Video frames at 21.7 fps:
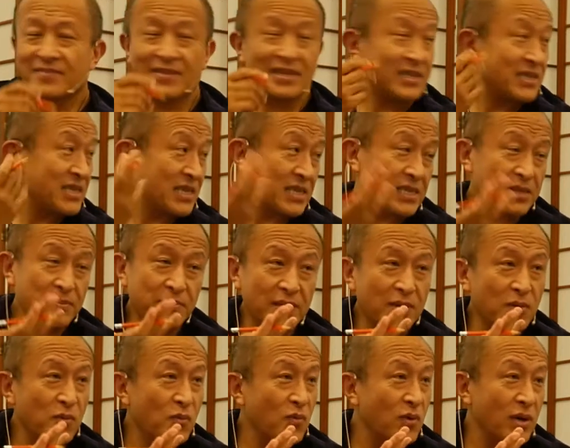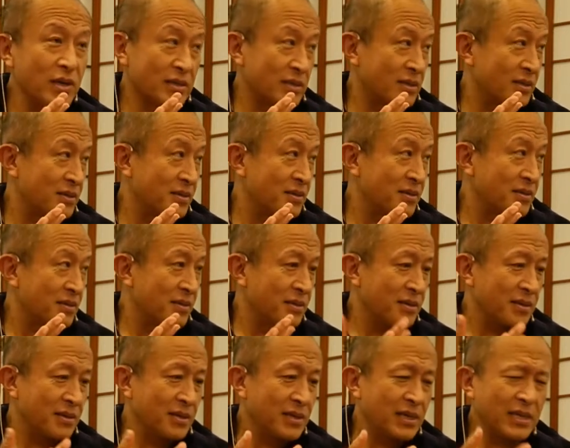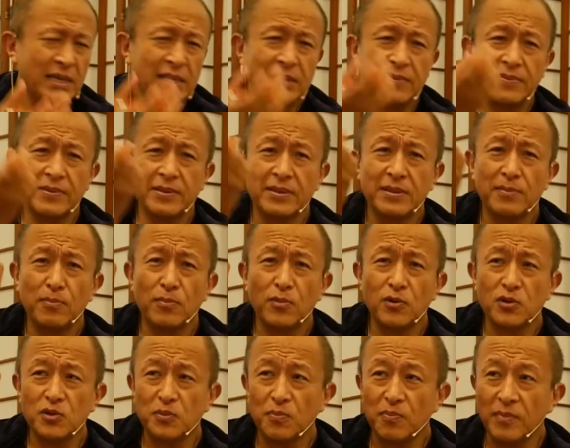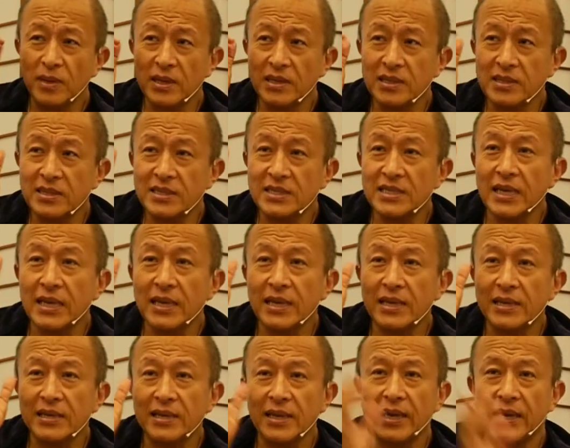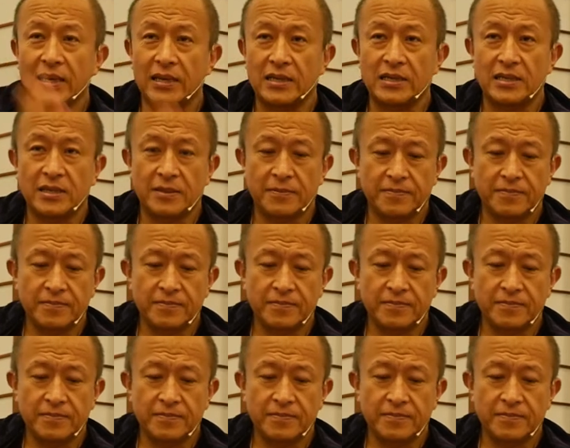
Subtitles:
It doesn't matter what. Even the most mundane act,